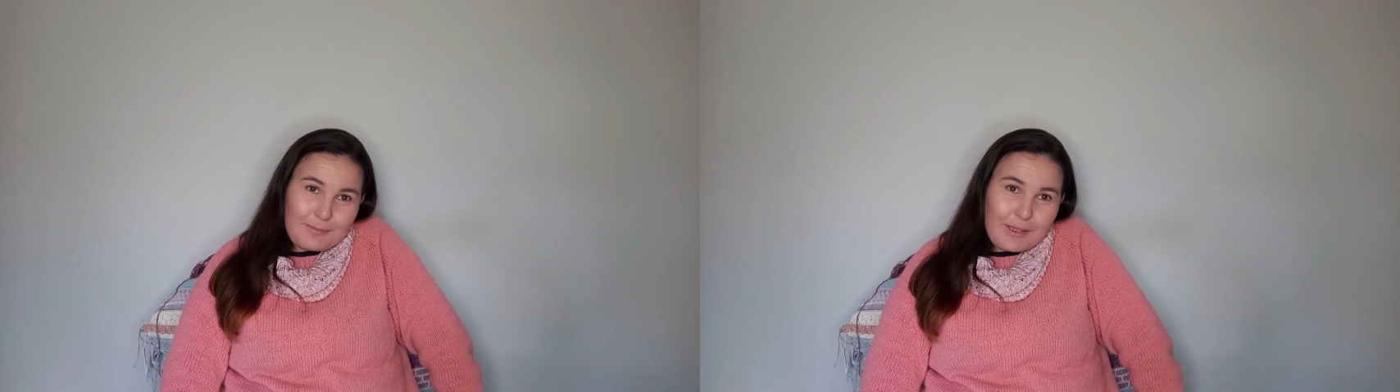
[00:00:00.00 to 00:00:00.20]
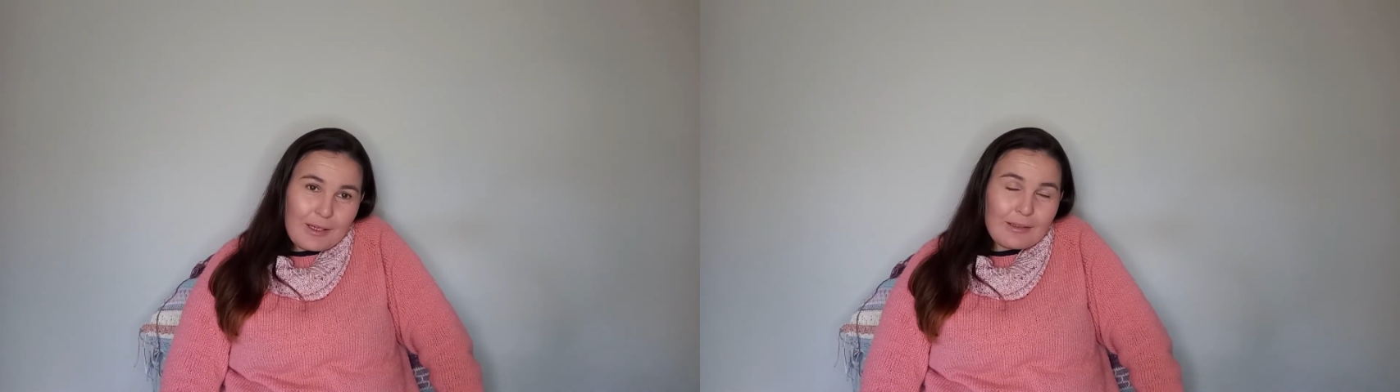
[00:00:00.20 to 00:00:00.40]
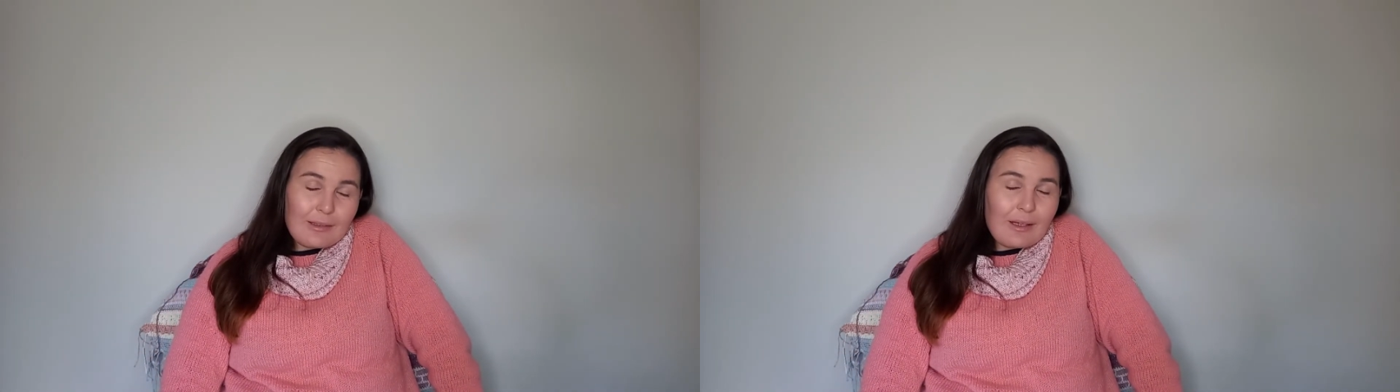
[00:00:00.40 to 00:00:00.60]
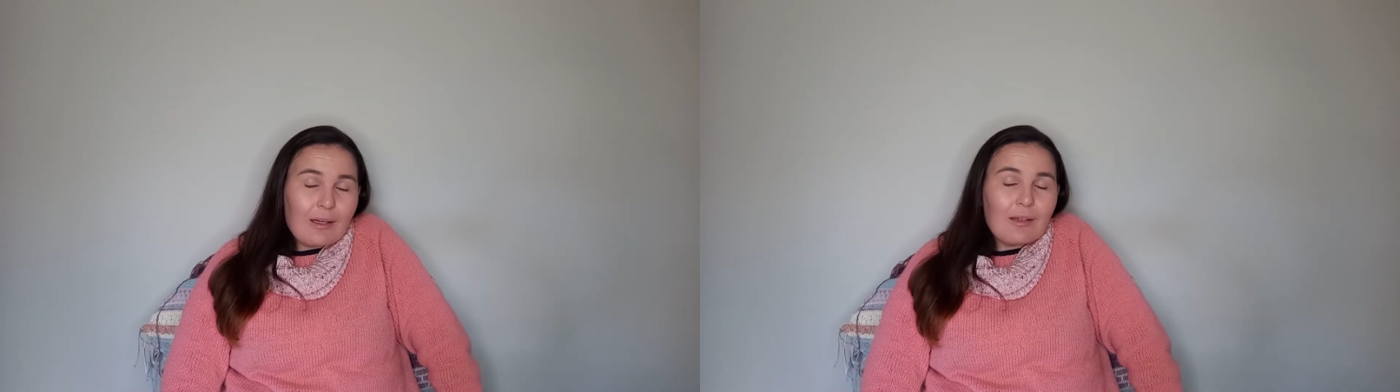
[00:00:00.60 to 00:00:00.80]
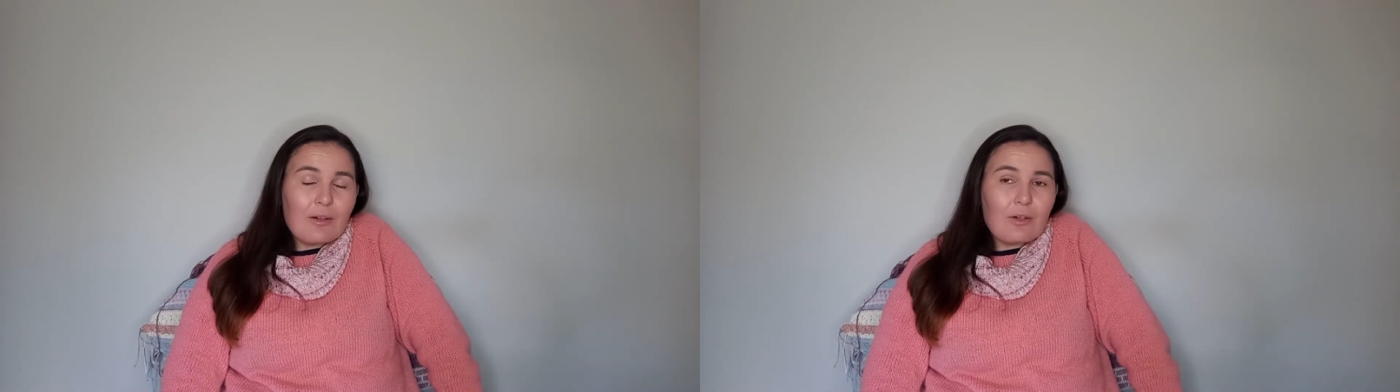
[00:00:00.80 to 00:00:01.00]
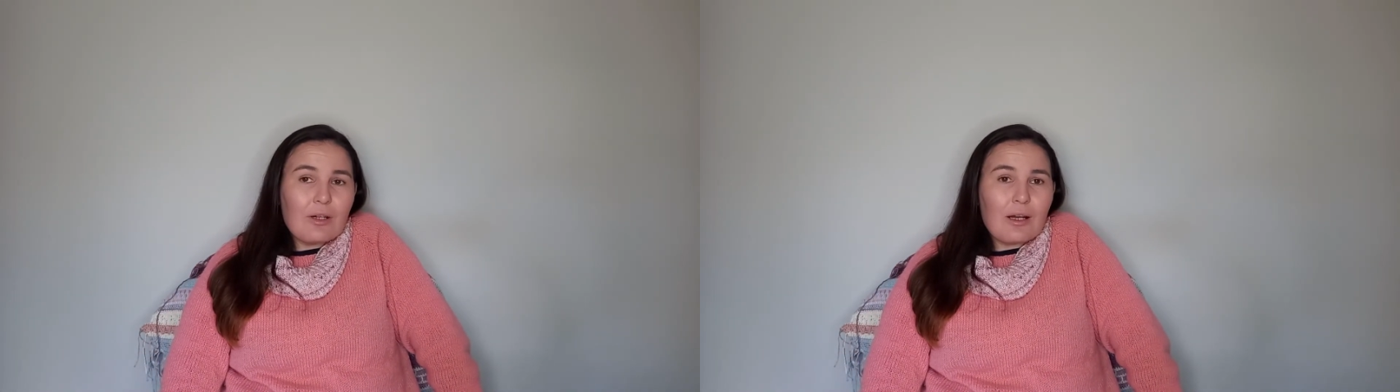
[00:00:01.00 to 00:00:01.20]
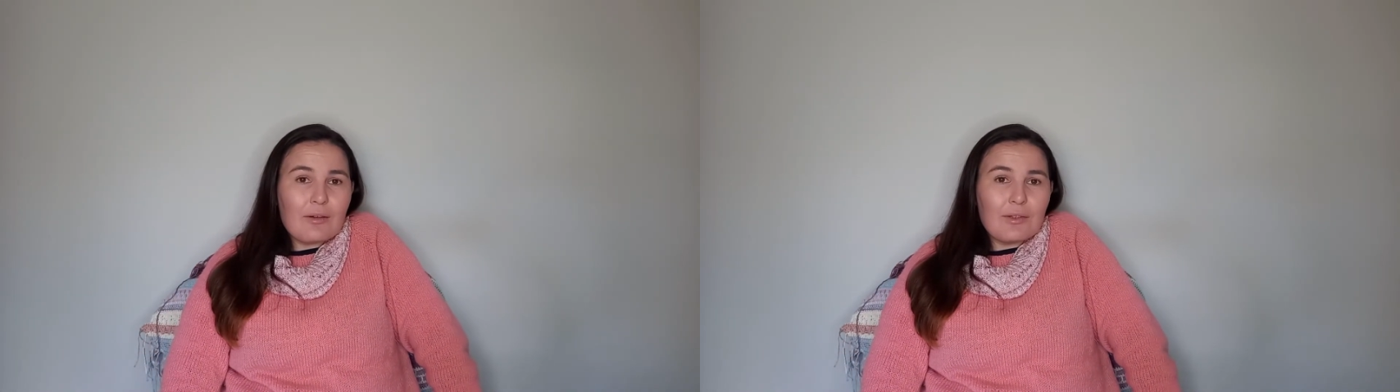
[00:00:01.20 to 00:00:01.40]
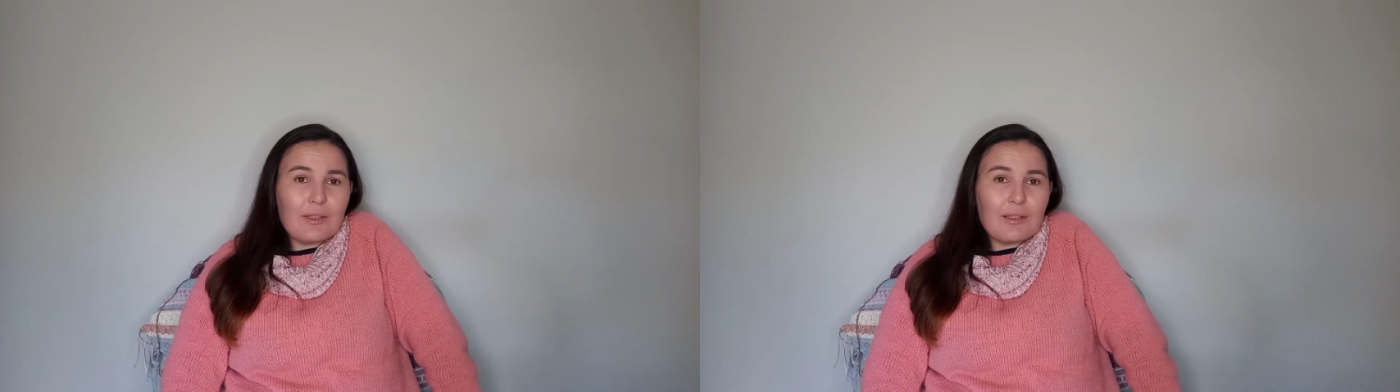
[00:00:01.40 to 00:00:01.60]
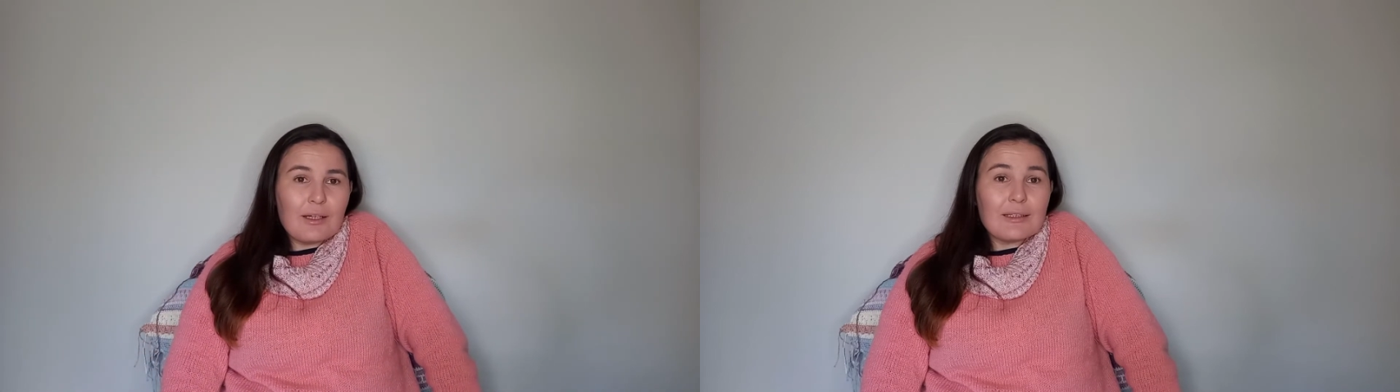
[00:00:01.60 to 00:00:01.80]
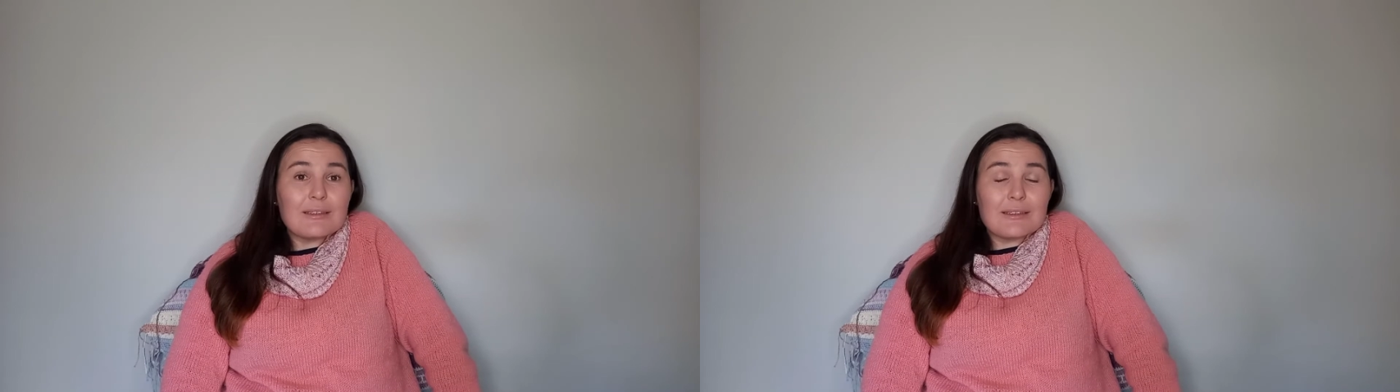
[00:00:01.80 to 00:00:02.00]
and they are having a
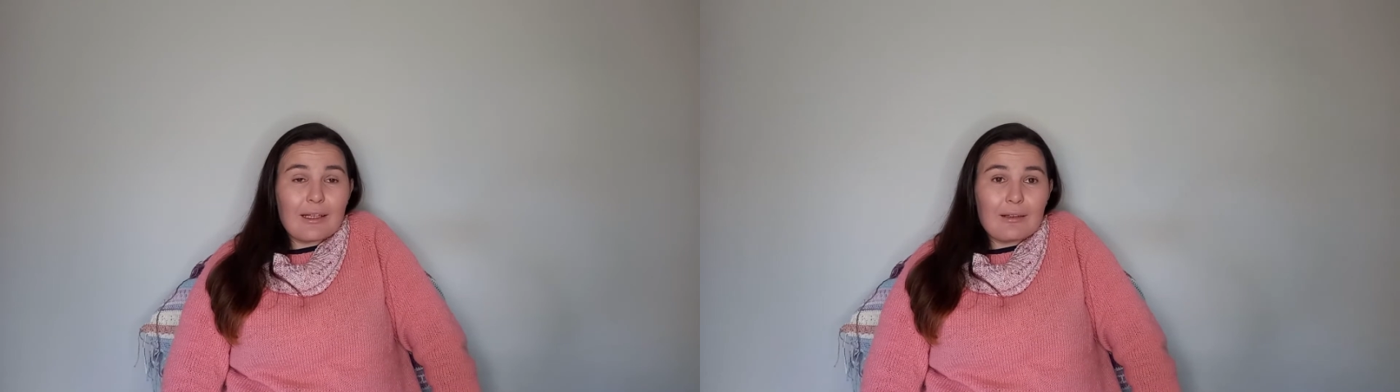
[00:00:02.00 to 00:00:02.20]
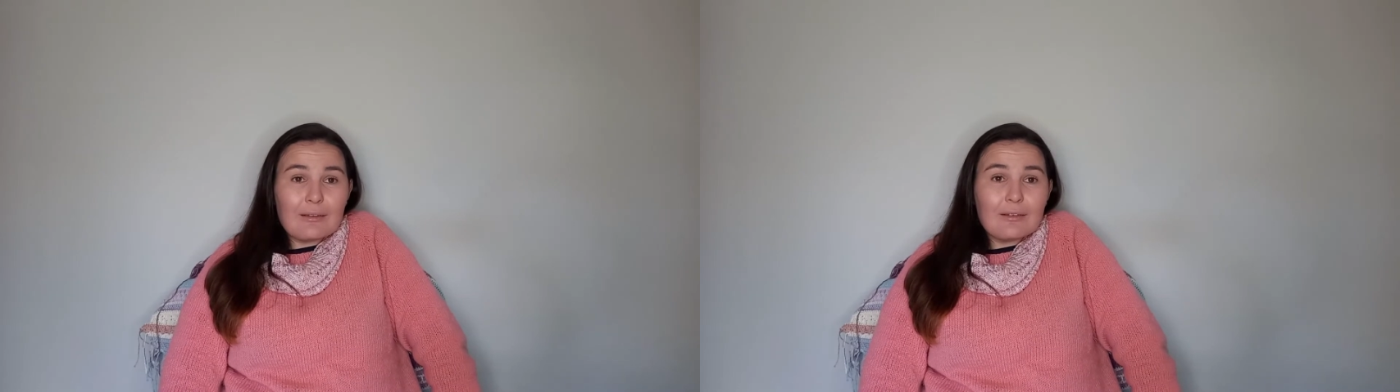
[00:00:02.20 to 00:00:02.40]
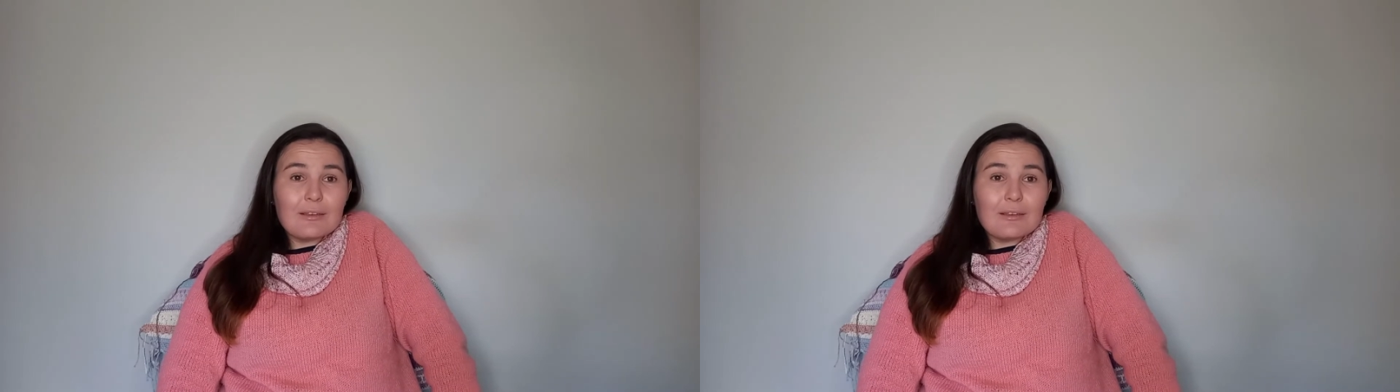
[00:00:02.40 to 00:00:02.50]
sale